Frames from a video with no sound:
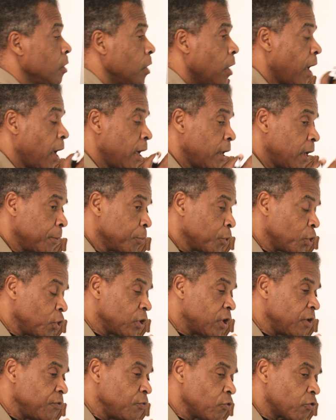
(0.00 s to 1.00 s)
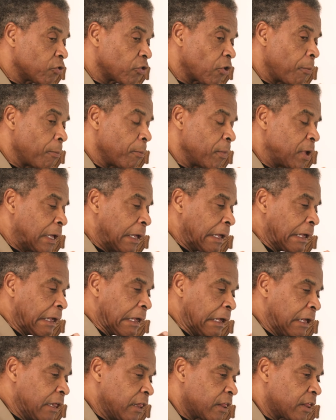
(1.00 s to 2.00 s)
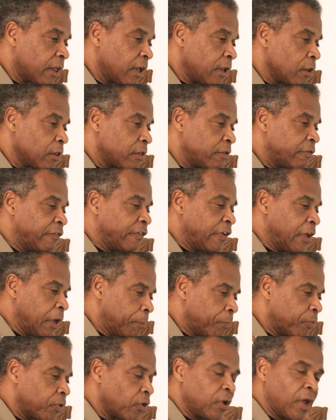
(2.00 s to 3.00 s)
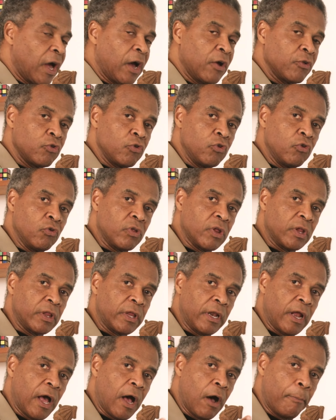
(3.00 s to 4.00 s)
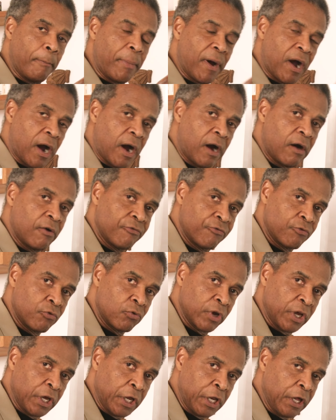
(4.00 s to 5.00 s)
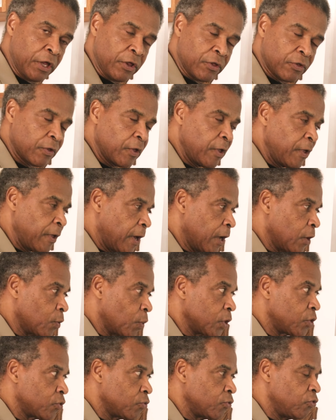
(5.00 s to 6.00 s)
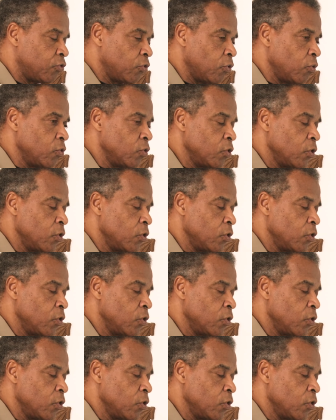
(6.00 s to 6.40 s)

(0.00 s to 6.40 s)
And I'm going to give you some hints and tips on how to use it and how powerful it is and what to do